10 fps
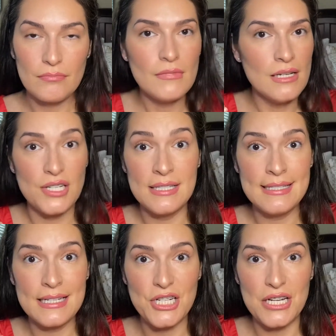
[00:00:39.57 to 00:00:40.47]
Just a
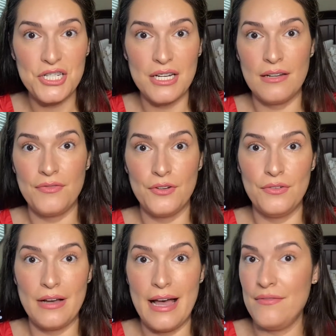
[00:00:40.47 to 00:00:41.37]
suggestion, if you
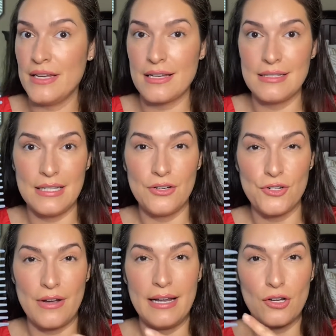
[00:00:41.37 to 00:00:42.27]
haven't considered
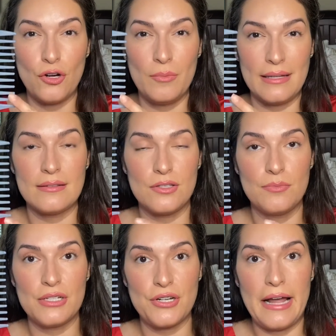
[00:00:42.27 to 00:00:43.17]
trying a comb like this to
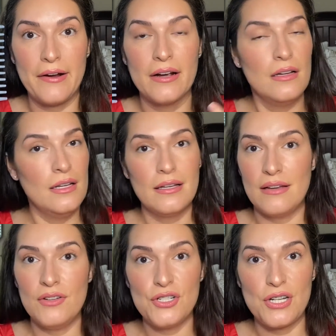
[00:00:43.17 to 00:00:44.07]
brush your hair, give
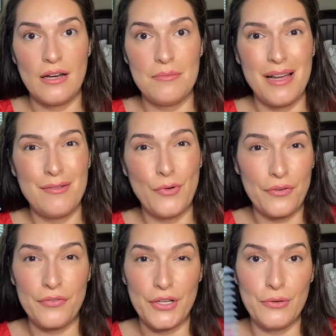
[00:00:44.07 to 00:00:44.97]
it a shot. It might work
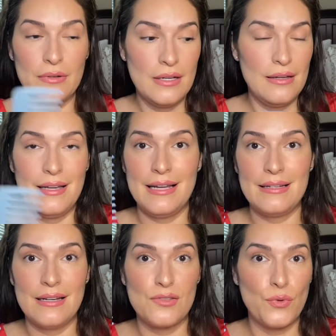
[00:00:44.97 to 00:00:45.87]
for you. It
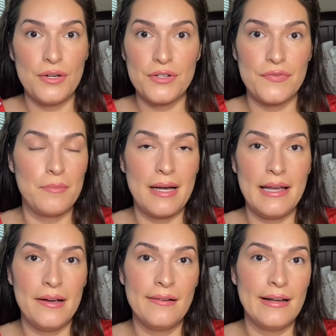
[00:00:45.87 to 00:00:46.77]
does wonders for my
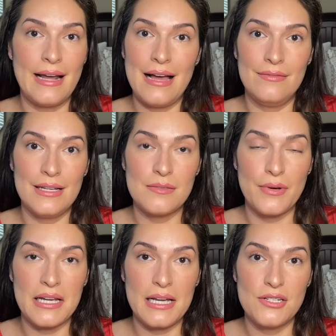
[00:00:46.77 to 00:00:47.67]
hair and I have less
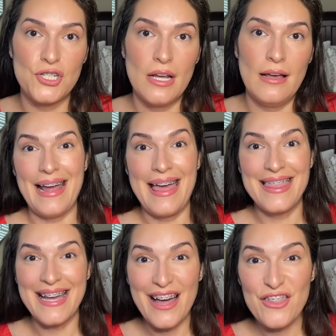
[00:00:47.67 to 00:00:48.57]
breakage. And
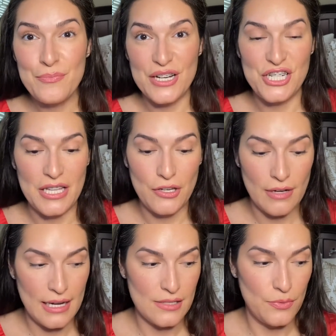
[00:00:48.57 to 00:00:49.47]
the other brush that you
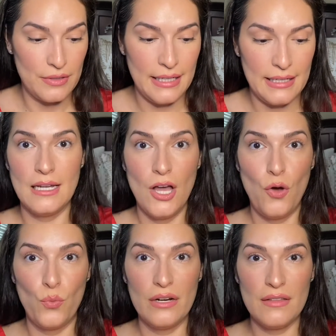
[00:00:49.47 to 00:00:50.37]
guys will need,
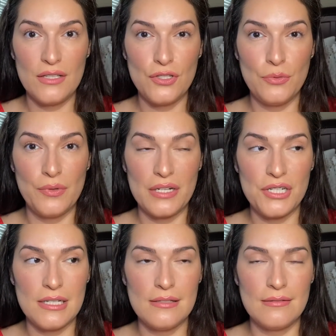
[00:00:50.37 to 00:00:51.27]
one of these two
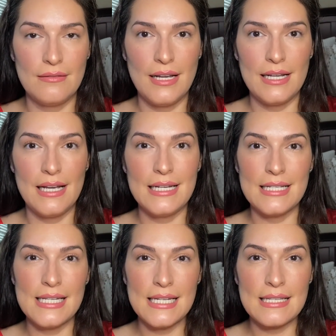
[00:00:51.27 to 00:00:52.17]
brushes, it
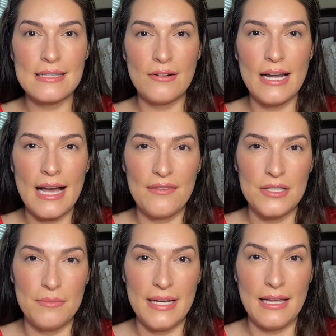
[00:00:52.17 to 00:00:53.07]
doesn't necessarily have to
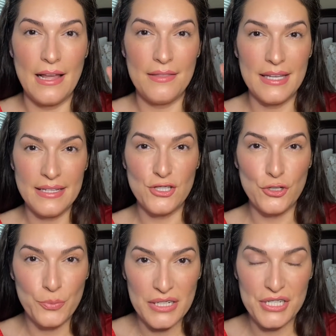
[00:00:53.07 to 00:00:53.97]
be these two
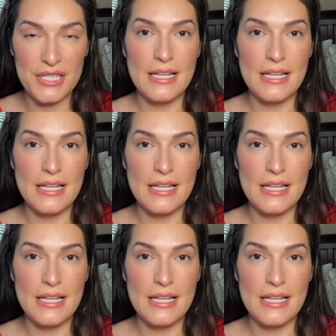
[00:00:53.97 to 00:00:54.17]
brushes,